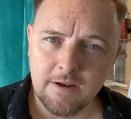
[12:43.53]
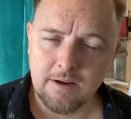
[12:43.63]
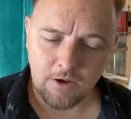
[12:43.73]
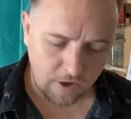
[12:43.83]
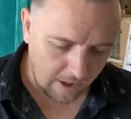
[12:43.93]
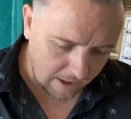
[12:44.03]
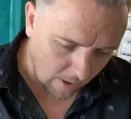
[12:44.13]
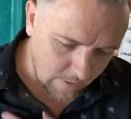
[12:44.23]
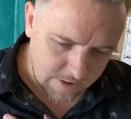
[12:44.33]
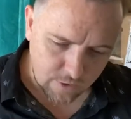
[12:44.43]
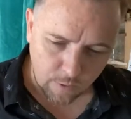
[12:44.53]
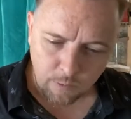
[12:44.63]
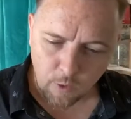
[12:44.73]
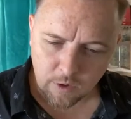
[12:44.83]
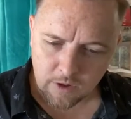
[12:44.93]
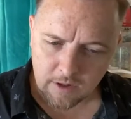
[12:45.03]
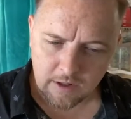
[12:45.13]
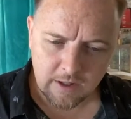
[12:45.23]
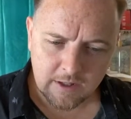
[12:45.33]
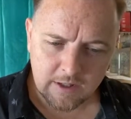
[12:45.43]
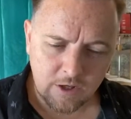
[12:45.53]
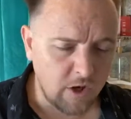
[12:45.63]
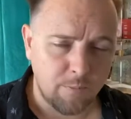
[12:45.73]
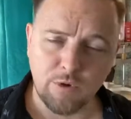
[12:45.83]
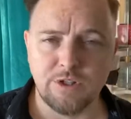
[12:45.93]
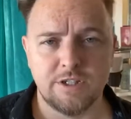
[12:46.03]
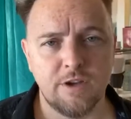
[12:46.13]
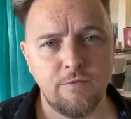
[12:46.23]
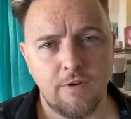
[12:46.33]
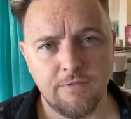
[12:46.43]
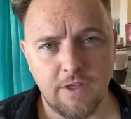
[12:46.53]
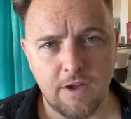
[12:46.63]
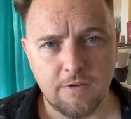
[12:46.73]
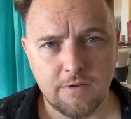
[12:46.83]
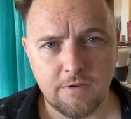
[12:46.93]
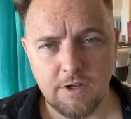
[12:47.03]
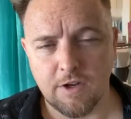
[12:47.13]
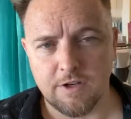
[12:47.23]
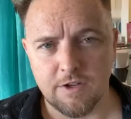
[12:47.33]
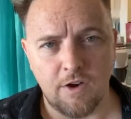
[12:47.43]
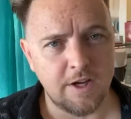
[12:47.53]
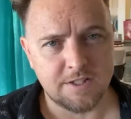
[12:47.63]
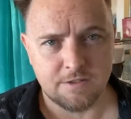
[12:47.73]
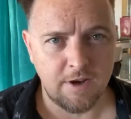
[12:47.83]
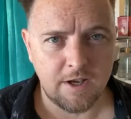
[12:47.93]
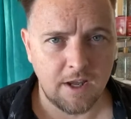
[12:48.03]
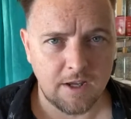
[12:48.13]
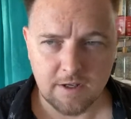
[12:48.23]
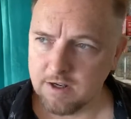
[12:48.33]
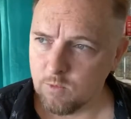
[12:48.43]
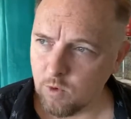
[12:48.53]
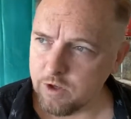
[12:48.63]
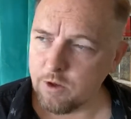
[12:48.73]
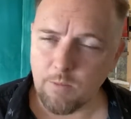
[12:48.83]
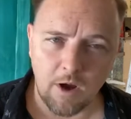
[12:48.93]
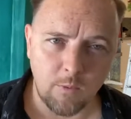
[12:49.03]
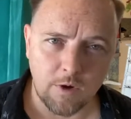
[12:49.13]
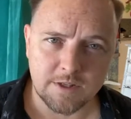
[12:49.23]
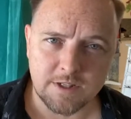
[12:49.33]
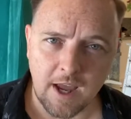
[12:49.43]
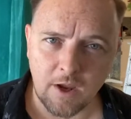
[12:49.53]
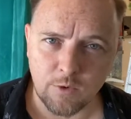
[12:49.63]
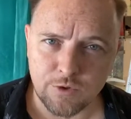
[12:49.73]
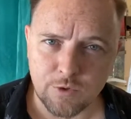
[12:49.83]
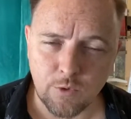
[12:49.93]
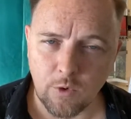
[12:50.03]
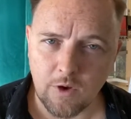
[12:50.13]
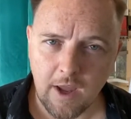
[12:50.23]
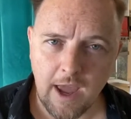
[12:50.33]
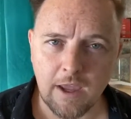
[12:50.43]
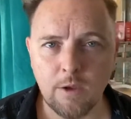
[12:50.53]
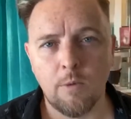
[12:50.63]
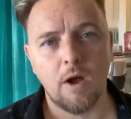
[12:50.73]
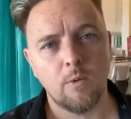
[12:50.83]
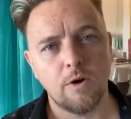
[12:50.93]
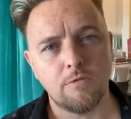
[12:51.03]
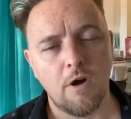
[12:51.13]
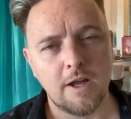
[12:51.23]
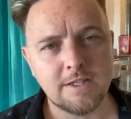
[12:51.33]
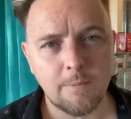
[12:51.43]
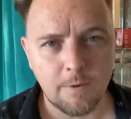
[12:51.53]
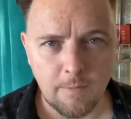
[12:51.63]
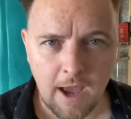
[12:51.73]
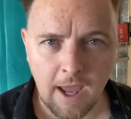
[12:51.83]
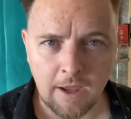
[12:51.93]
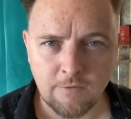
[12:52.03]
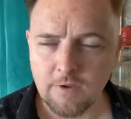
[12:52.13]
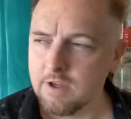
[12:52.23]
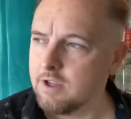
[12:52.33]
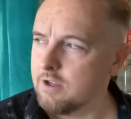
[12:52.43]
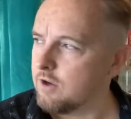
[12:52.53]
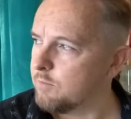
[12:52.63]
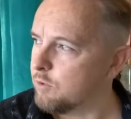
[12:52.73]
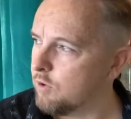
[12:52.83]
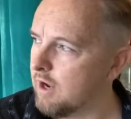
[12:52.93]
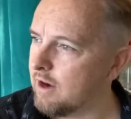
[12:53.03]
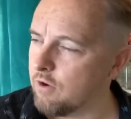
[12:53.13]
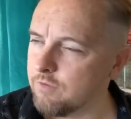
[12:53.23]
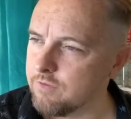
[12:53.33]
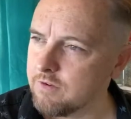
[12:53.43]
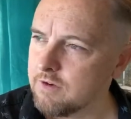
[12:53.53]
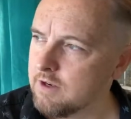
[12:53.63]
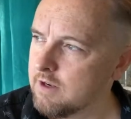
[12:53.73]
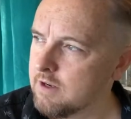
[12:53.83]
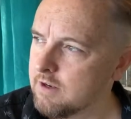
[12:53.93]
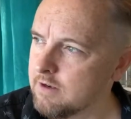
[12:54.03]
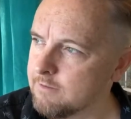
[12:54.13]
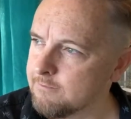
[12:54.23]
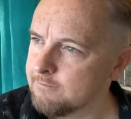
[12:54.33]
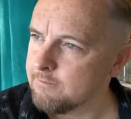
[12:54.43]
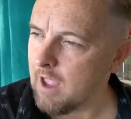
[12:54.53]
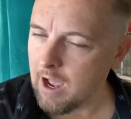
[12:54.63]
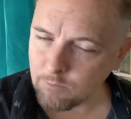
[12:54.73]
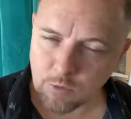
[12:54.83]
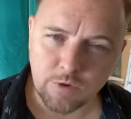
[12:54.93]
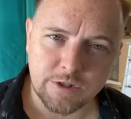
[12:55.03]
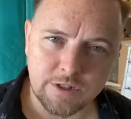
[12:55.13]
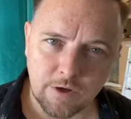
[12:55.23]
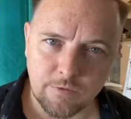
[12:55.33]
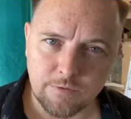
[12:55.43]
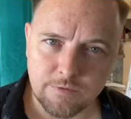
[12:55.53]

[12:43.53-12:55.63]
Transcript: You can go into your portal. You got to put yourself off though. You got to die, surrender what you might want to say or do, or how you might want to rise up and behave. You got to put all that off. Humble yourself.